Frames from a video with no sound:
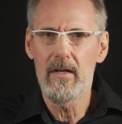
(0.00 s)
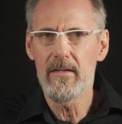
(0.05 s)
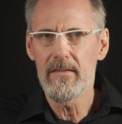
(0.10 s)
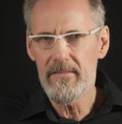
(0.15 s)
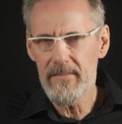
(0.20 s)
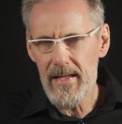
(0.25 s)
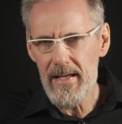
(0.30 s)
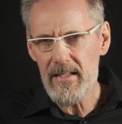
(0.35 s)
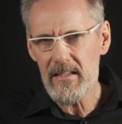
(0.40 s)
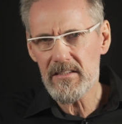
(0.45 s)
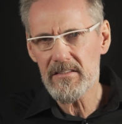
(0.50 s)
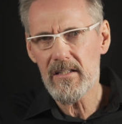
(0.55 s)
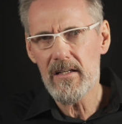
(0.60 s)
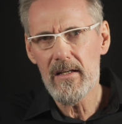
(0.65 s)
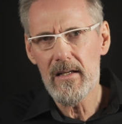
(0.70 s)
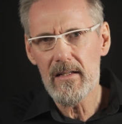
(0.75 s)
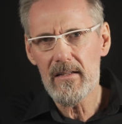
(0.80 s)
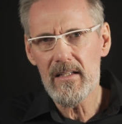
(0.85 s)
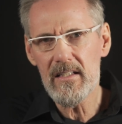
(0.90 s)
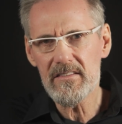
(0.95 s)
Next,
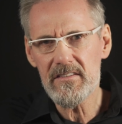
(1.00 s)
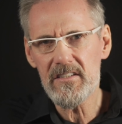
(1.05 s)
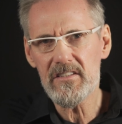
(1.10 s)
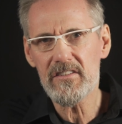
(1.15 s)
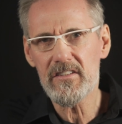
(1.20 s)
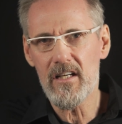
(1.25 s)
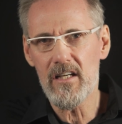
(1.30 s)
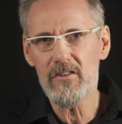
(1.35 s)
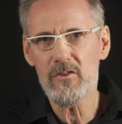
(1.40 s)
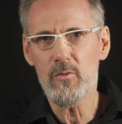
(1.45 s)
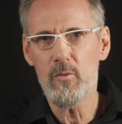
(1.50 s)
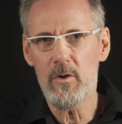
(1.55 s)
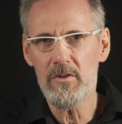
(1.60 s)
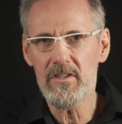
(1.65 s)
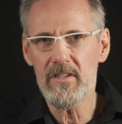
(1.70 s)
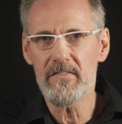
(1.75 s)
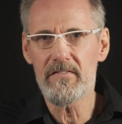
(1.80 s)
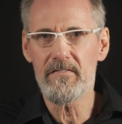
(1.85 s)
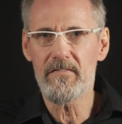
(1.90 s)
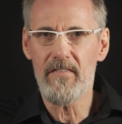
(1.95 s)
let's discuss what
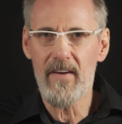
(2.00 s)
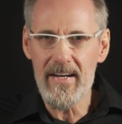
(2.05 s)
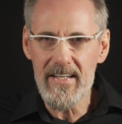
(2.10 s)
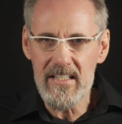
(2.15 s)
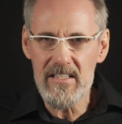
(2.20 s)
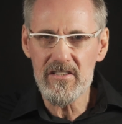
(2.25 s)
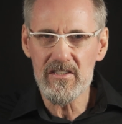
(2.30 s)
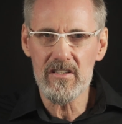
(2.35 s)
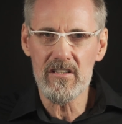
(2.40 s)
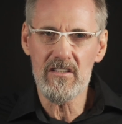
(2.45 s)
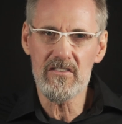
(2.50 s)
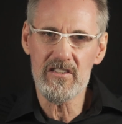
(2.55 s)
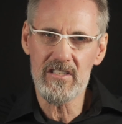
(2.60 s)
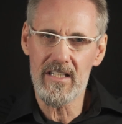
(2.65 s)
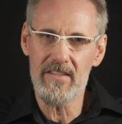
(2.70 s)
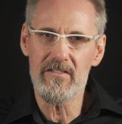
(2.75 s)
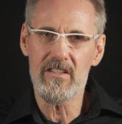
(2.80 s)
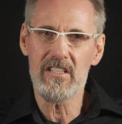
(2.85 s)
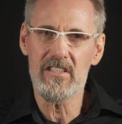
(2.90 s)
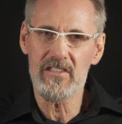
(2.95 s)
defines a
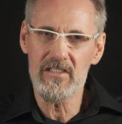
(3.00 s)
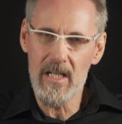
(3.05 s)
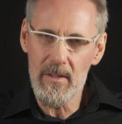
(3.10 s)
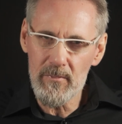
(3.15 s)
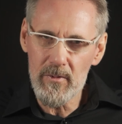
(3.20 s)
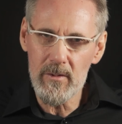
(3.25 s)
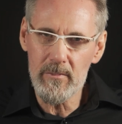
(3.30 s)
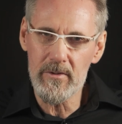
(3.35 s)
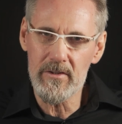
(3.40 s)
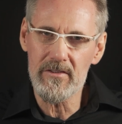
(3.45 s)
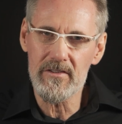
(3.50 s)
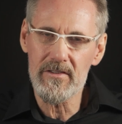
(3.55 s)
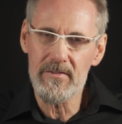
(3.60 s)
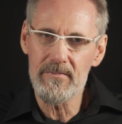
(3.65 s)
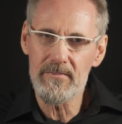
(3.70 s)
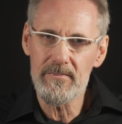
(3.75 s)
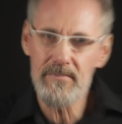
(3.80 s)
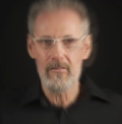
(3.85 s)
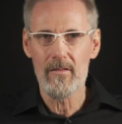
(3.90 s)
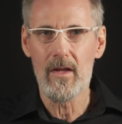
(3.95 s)
longevity supplement.
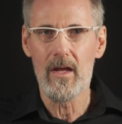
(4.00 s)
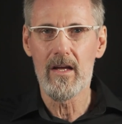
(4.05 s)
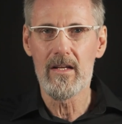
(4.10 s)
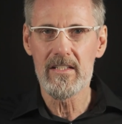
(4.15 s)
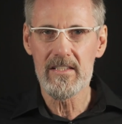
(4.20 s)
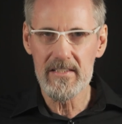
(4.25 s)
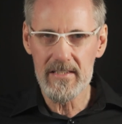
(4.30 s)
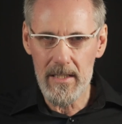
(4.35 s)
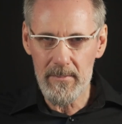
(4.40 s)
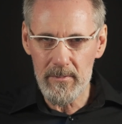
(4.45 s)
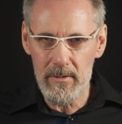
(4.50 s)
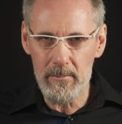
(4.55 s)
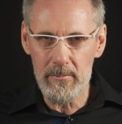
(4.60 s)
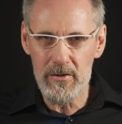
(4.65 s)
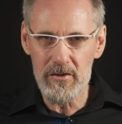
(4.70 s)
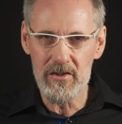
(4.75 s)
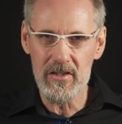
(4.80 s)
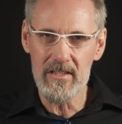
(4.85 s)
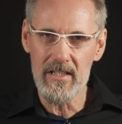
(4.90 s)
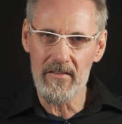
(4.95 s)

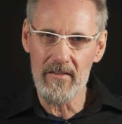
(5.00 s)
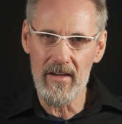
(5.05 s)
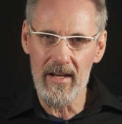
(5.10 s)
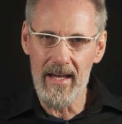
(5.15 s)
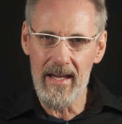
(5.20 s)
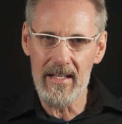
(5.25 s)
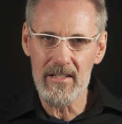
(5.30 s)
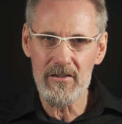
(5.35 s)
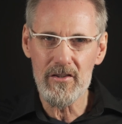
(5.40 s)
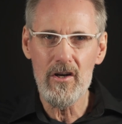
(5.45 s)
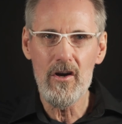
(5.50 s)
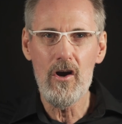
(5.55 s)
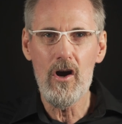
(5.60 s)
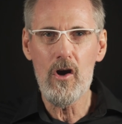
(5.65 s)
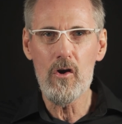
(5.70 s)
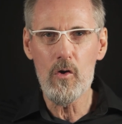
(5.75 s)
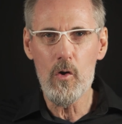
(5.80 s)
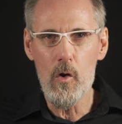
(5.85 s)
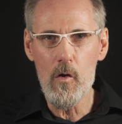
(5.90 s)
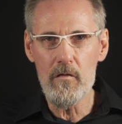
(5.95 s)
Supplements, on the other hand,
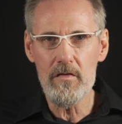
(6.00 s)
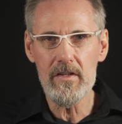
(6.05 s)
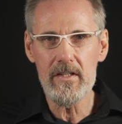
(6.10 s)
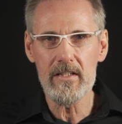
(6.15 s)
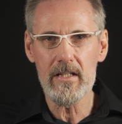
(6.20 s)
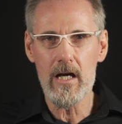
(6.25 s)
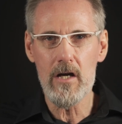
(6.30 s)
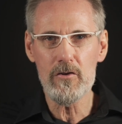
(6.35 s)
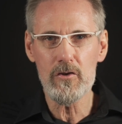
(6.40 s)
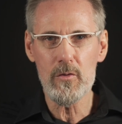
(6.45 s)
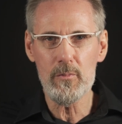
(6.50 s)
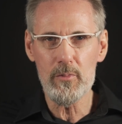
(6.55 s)
are over-the-counter